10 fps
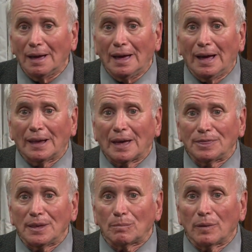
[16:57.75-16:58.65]
And I
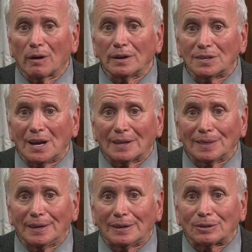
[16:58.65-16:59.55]
think Mary Todd
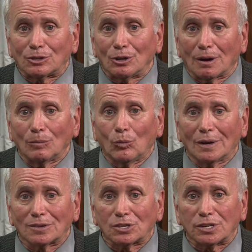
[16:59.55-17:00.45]
Lincoln took it
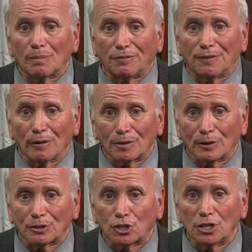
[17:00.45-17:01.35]
one step
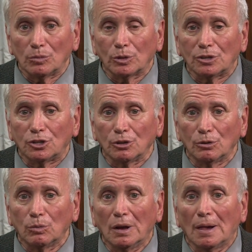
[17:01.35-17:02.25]
further. She would
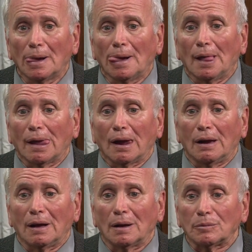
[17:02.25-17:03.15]

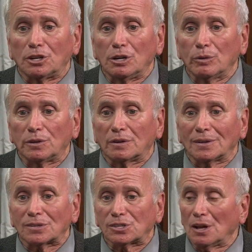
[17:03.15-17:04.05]
she would
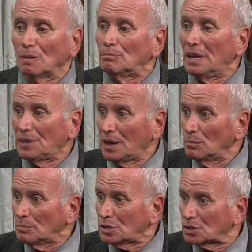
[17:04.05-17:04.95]
consult
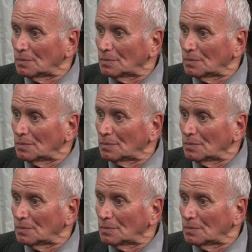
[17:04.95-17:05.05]
mediums,